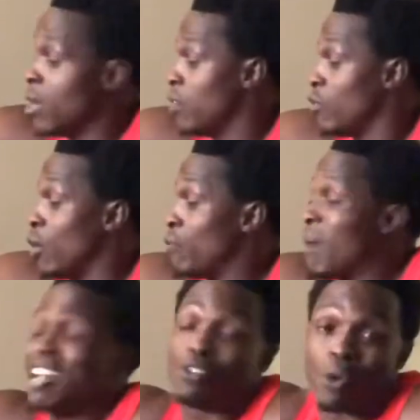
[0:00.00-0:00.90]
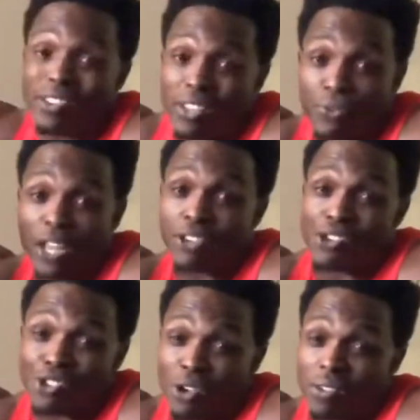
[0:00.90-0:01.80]
So if my
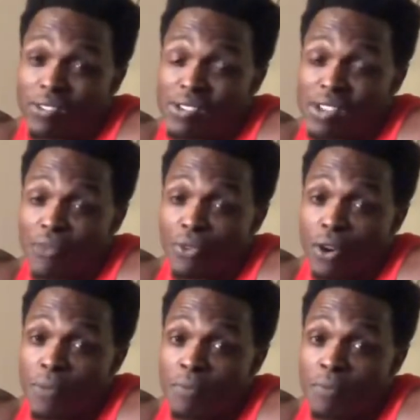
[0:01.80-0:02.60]
dorsiflexion starts to suffer